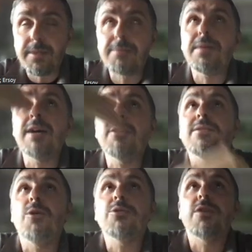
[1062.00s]

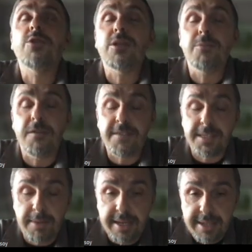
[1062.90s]
bound the order of the
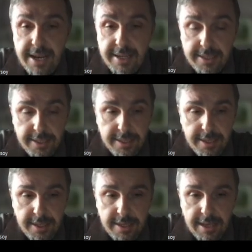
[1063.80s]
automorphism by rank,
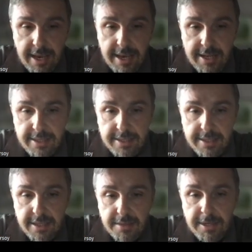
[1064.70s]
and
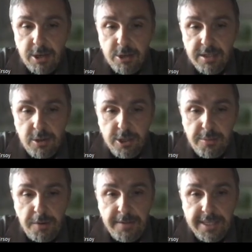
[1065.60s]
because the
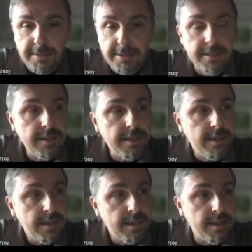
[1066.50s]
automorphisms
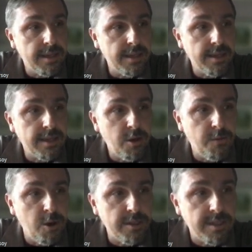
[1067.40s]

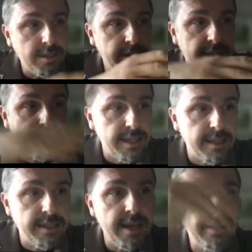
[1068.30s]
of order greater
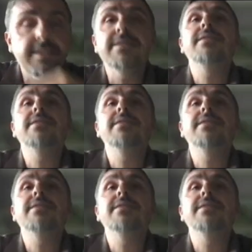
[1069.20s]
than the rank